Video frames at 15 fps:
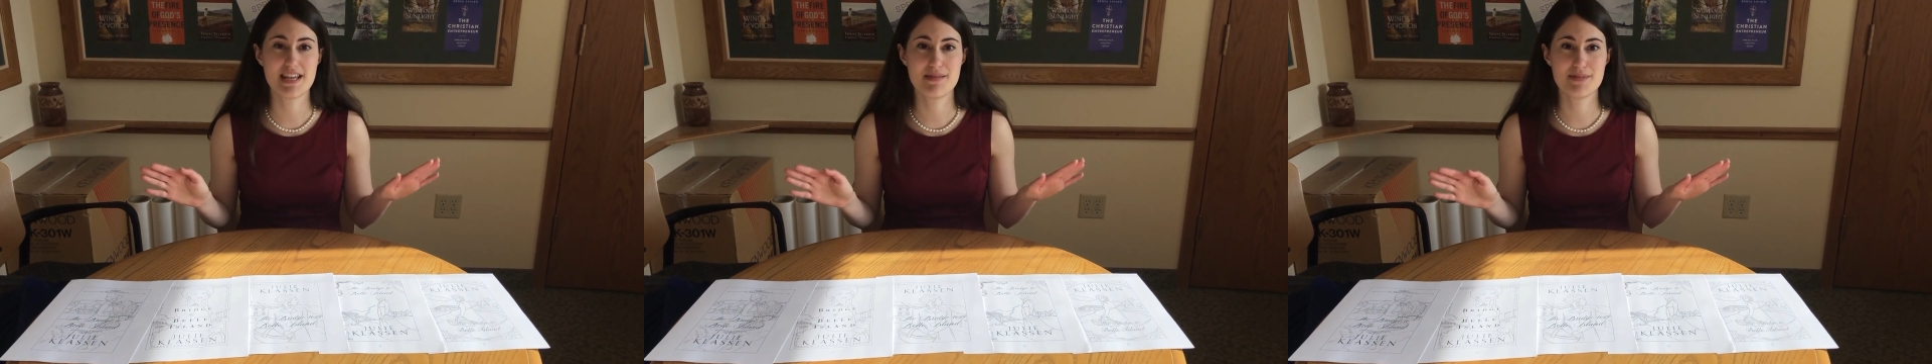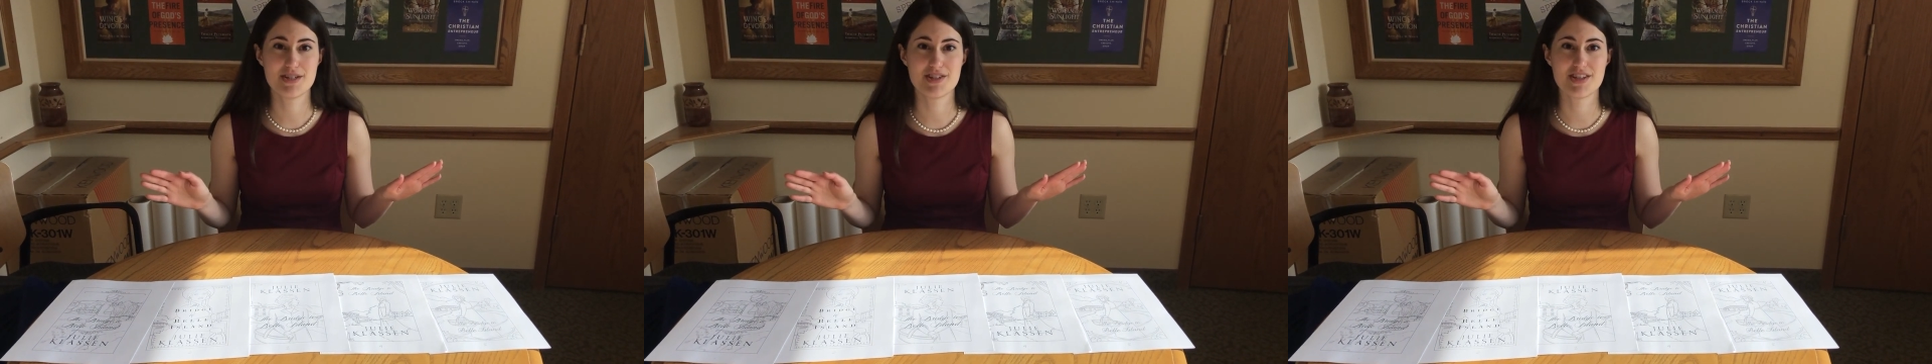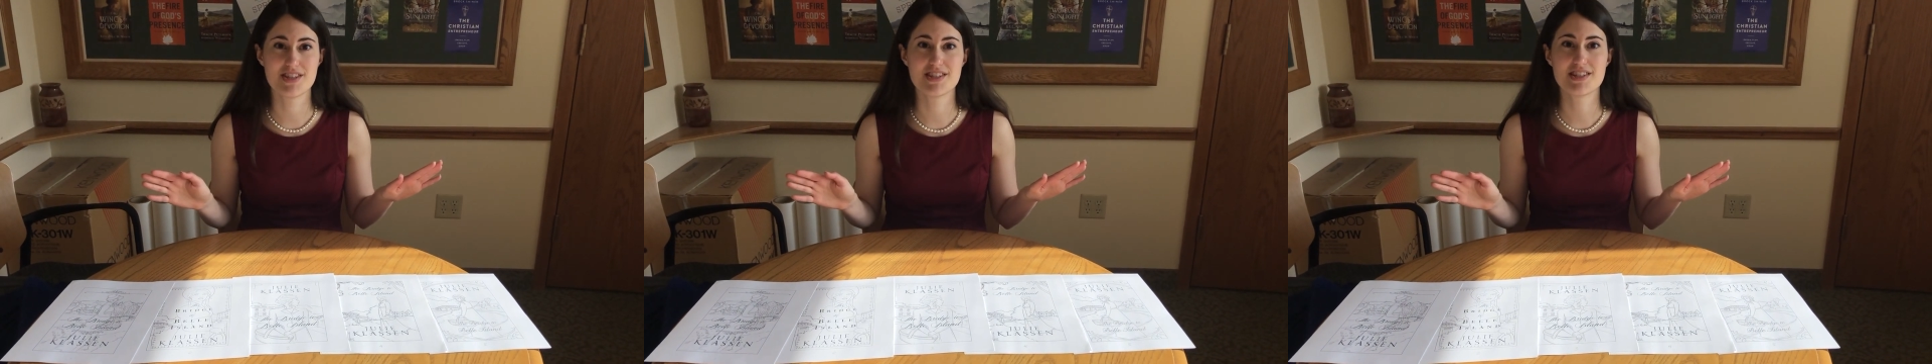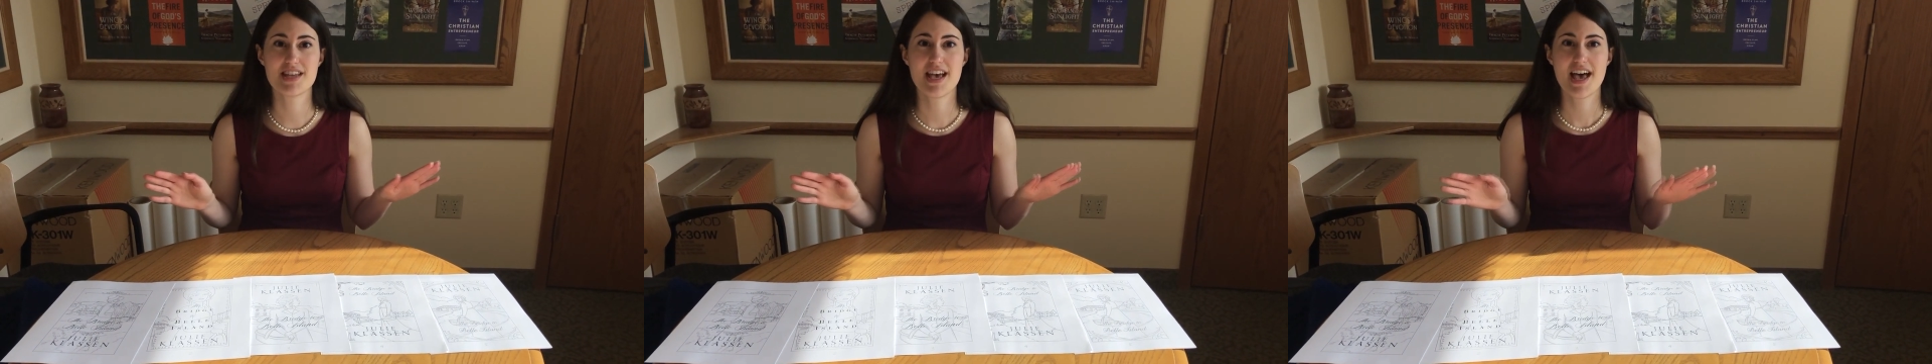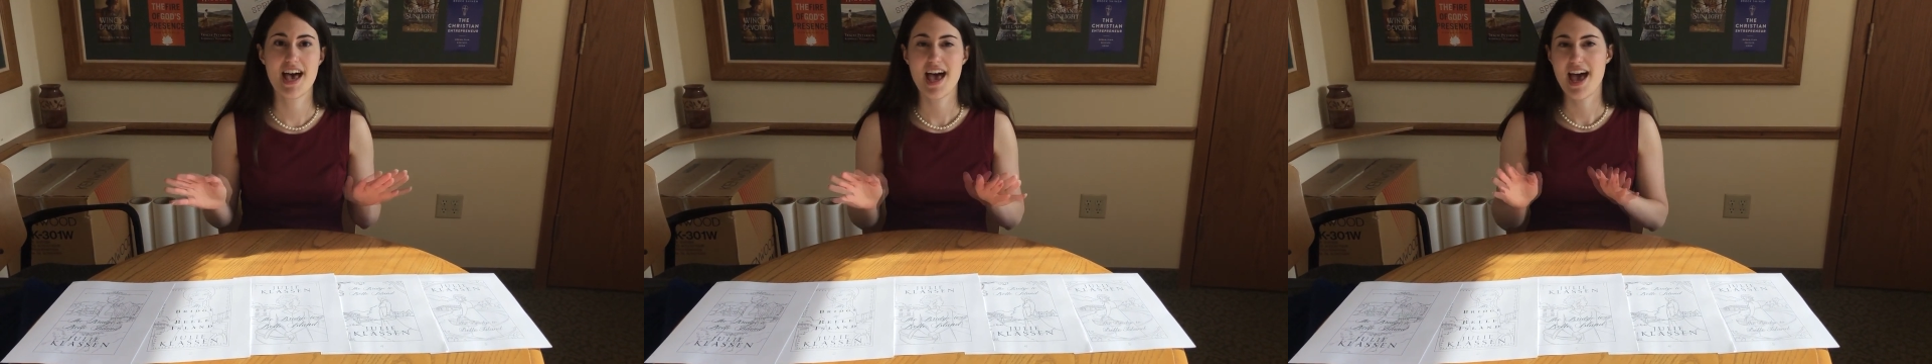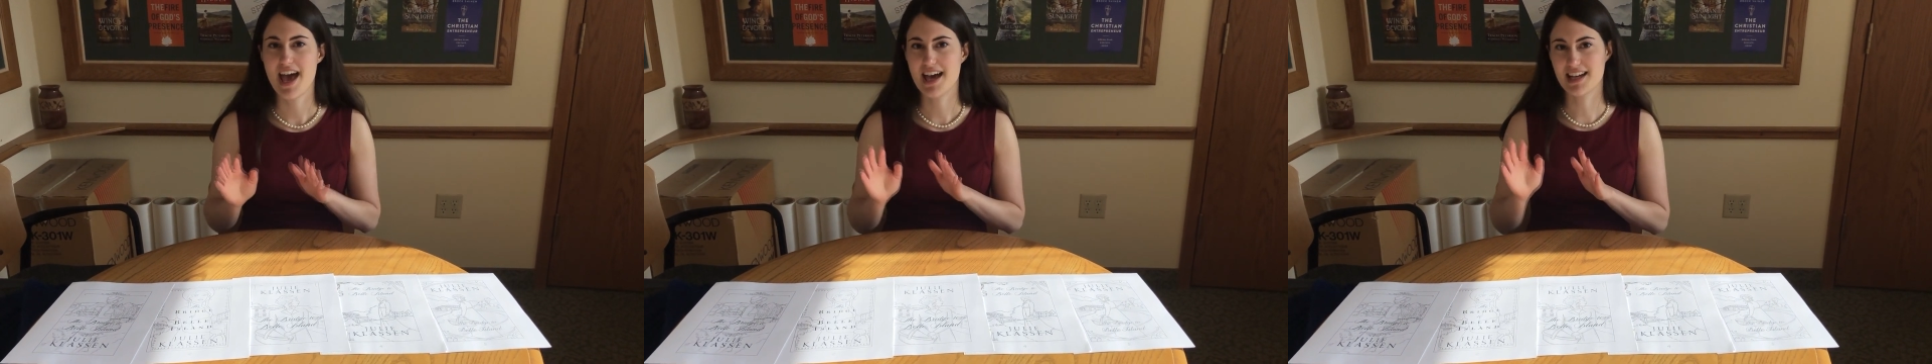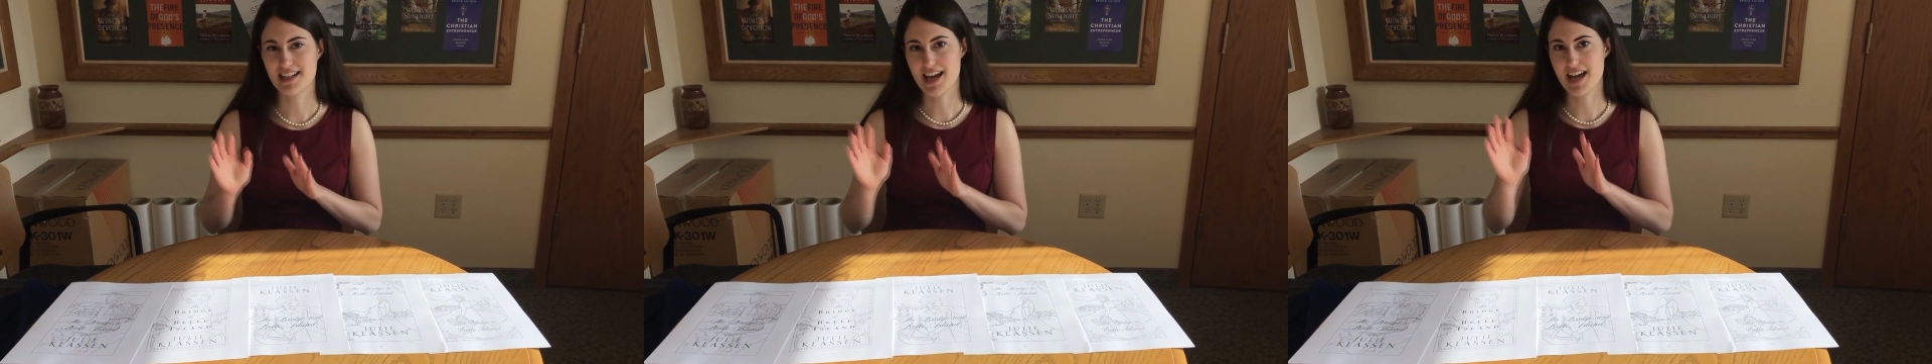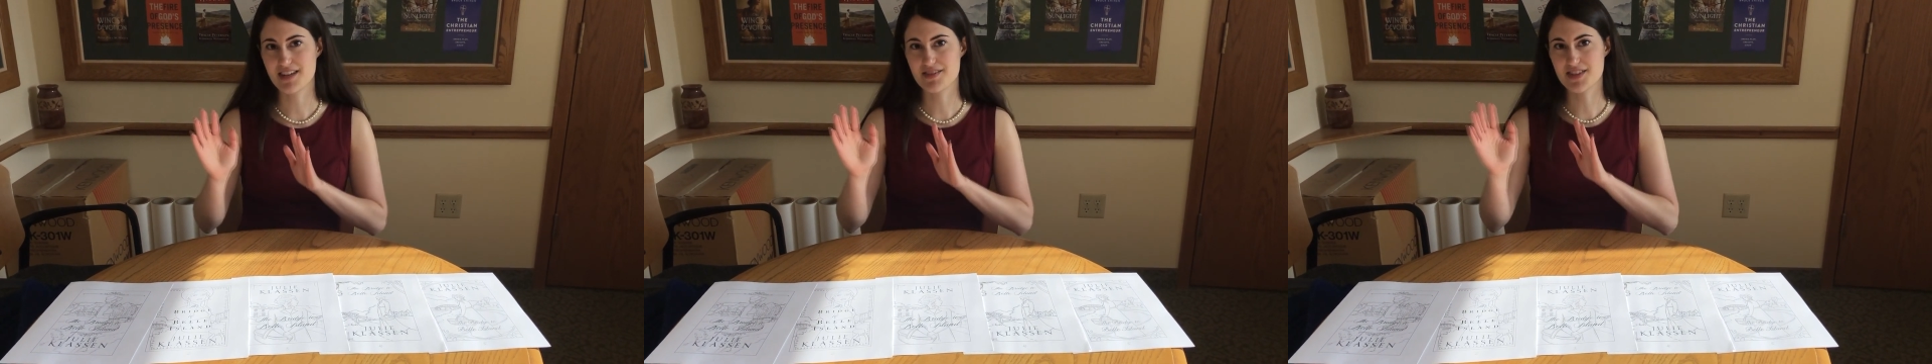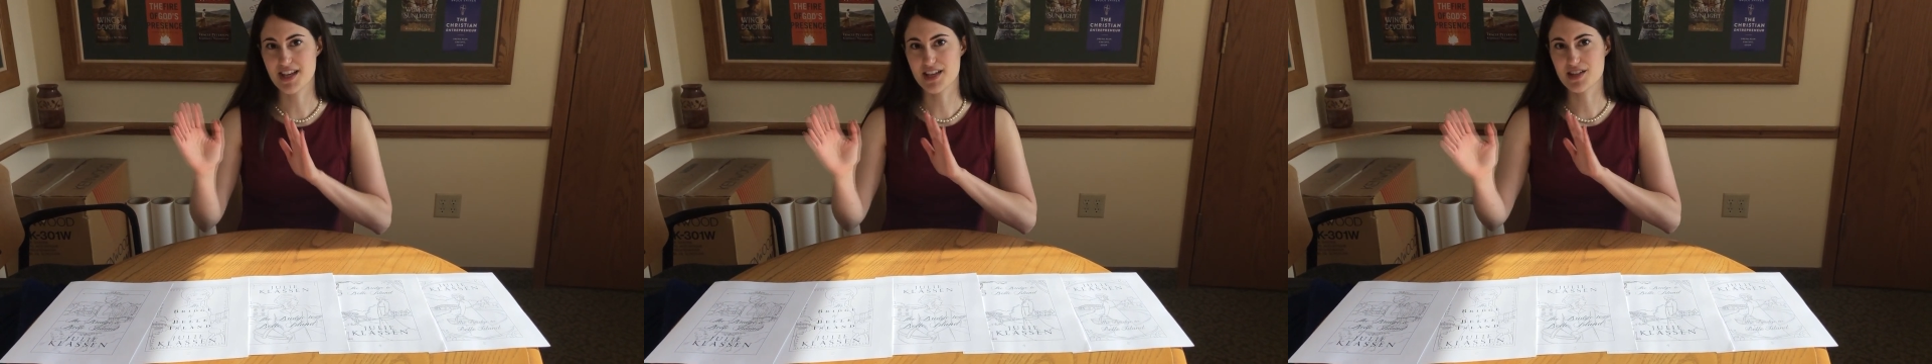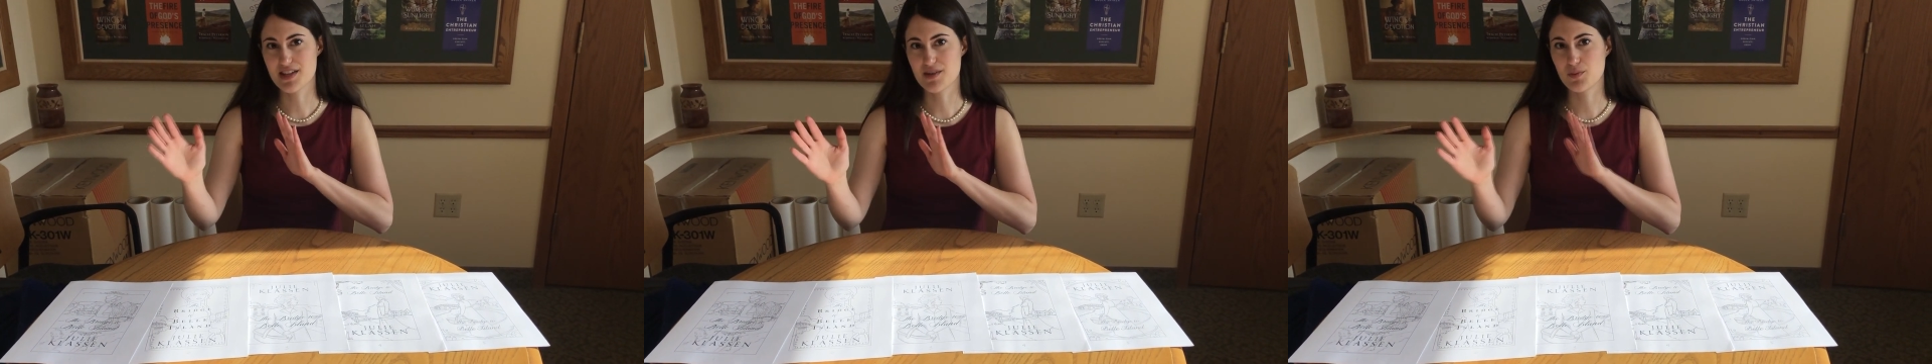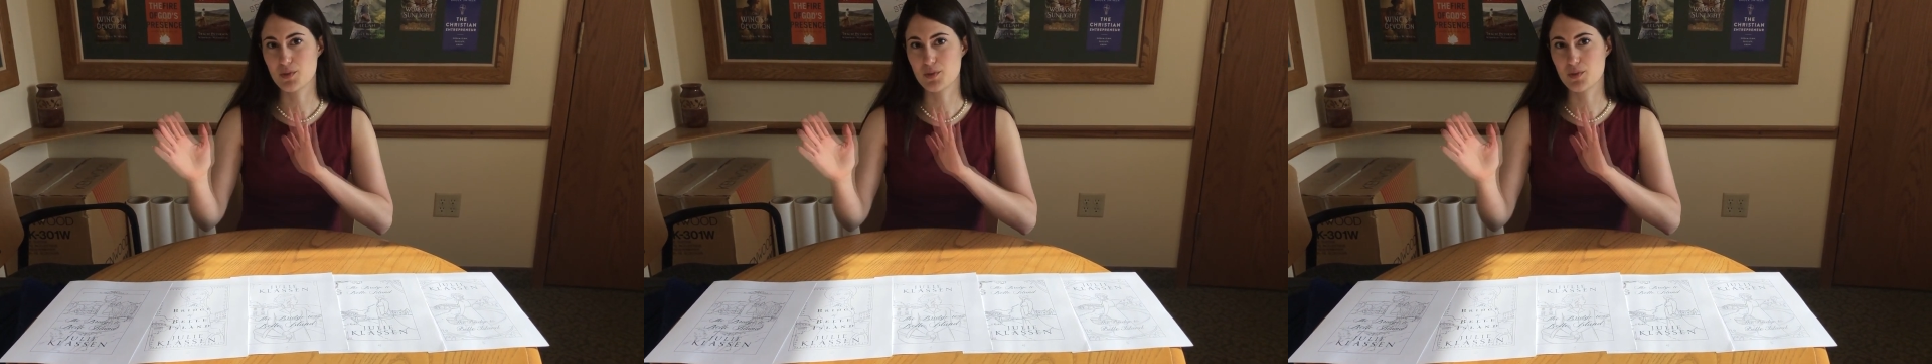images and kind of says,